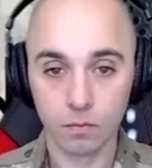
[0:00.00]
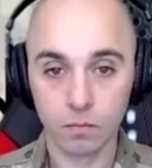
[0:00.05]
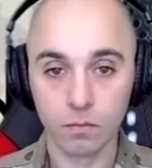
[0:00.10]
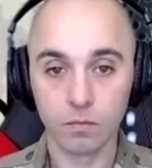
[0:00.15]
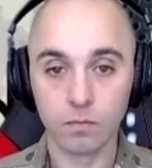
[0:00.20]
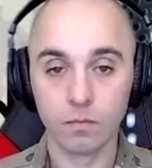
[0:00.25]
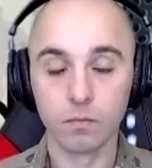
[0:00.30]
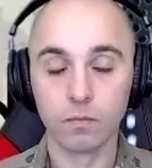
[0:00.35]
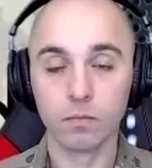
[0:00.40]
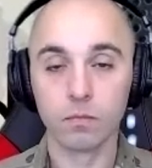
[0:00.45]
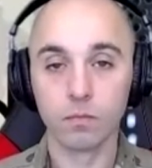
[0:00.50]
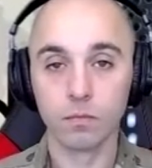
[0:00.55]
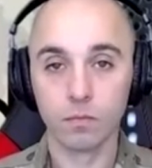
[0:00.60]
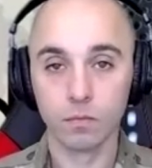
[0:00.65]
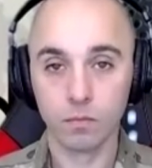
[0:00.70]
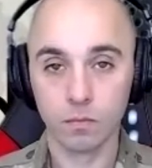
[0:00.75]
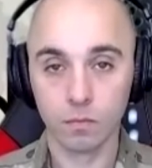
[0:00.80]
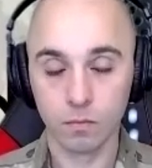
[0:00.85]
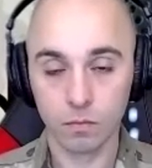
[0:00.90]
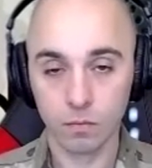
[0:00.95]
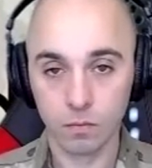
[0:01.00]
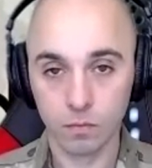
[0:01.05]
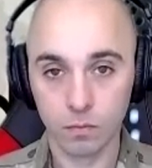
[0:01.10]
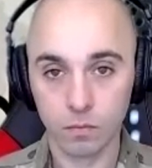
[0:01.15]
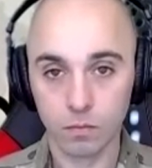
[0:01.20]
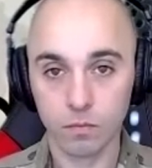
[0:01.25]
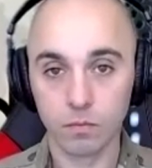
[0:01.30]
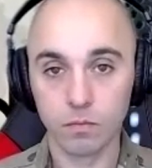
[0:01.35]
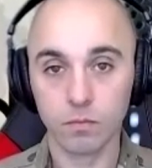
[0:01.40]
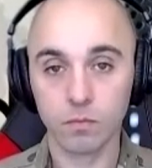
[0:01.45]

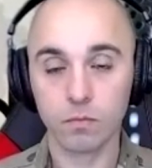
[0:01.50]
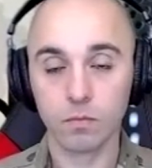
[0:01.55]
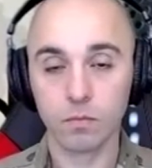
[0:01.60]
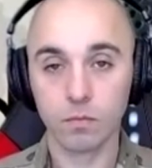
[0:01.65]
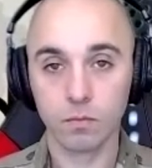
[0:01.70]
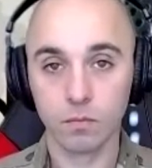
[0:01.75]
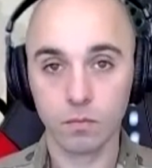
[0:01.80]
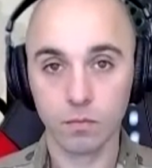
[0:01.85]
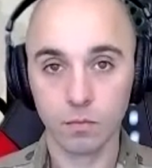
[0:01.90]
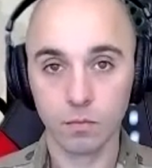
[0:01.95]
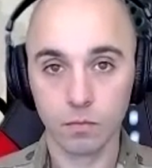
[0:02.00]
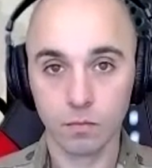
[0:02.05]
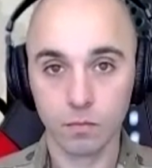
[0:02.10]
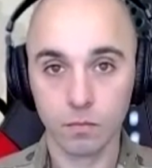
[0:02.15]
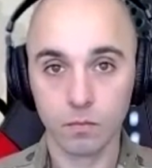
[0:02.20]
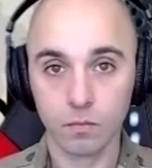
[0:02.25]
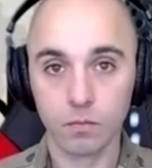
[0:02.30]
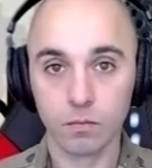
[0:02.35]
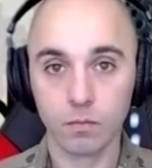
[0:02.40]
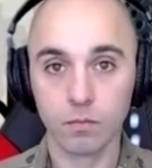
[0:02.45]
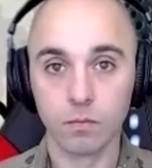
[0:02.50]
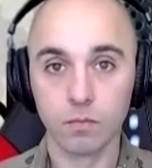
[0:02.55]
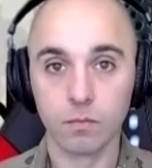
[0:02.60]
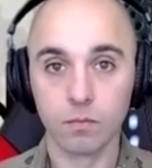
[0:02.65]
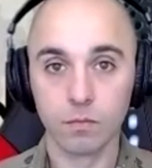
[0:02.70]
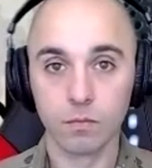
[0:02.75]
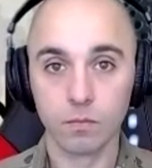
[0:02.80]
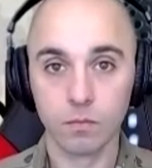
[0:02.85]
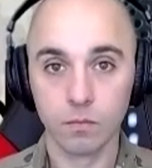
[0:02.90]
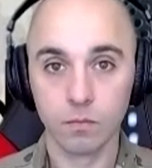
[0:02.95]

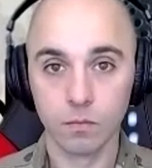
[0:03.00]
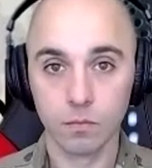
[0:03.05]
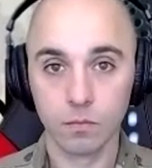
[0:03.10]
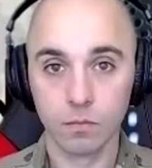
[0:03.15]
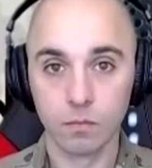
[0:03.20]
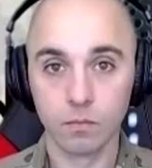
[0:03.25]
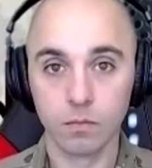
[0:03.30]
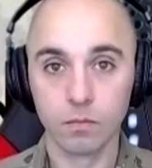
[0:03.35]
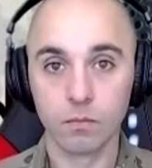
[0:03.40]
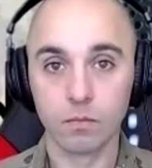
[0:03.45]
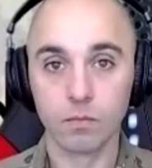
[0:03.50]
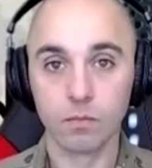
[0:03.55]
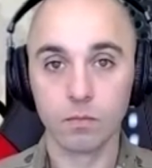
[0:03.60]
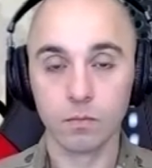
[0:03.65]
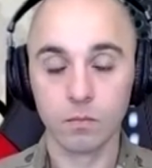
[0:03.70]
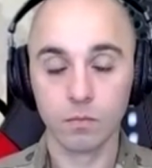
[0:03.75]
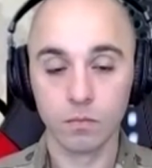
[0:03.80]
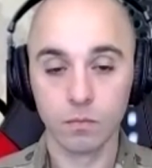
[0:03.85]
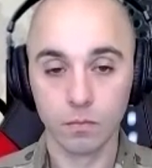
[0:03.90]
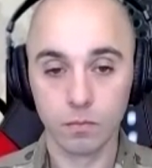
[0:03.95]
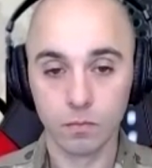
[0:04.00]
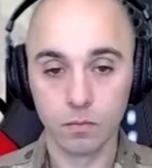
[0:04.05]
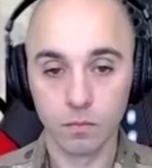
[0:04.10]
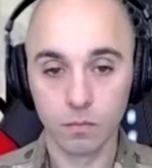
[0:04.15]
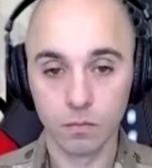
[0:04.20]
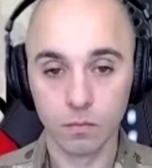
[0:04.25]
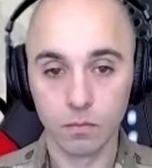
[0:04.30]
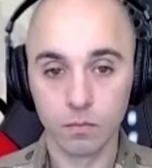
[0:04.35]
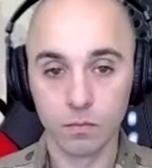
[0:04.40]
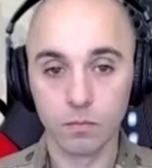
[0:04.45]

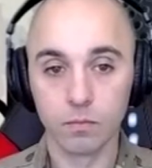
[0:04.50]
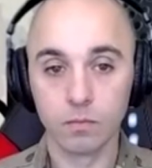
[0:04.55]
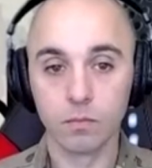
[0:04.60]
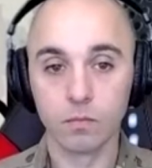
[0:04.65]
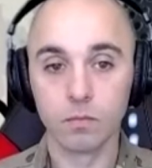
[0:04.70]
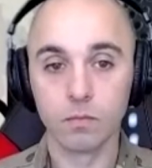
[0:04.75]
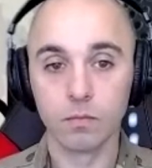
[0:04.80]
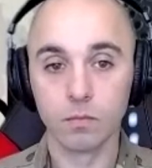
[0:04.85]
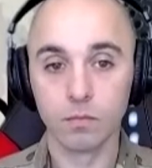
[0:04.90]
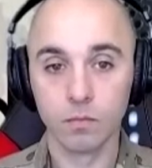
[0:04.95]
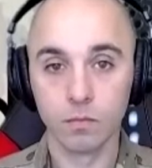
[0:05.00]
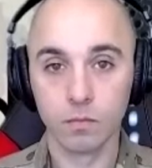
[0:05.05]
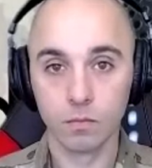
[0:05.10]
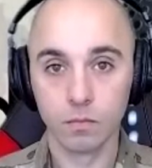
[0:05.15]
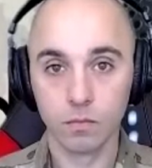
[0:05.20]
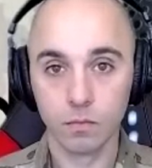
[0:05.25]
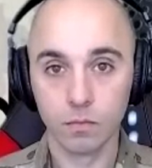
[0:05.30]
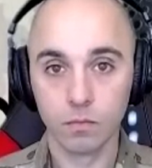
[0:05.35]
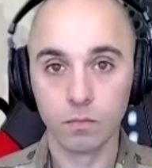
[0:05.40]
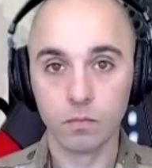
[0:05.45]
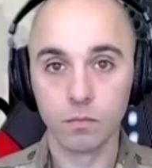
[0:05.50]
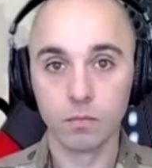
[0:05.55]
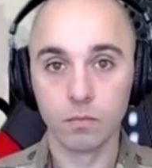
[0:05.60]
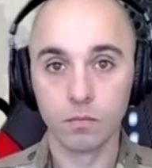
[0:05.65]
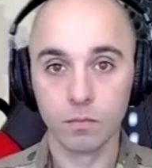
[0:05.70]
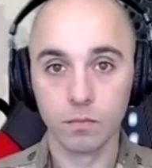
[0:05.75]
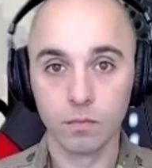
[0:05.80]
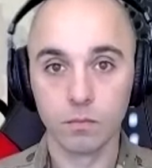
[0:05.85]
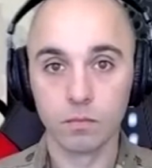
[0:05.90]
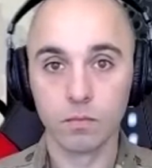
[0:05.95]

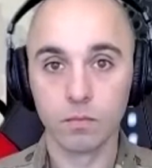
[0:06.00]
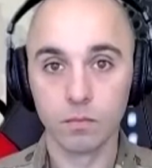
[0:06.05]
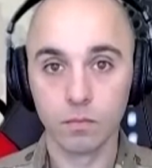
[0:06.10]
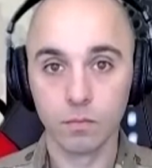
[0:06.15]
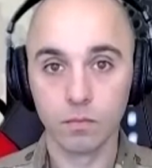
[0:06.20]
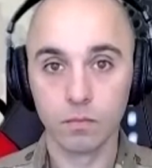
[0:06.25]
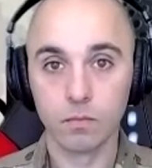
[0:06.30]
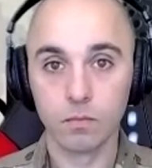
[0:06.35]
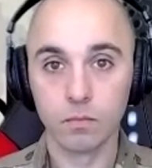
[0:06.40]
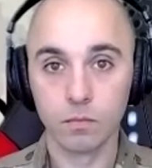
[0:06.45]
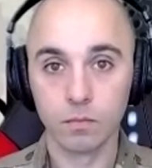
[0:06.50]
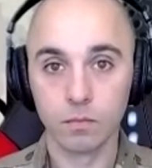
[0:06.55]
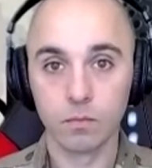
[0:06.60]
The person shown says nothing.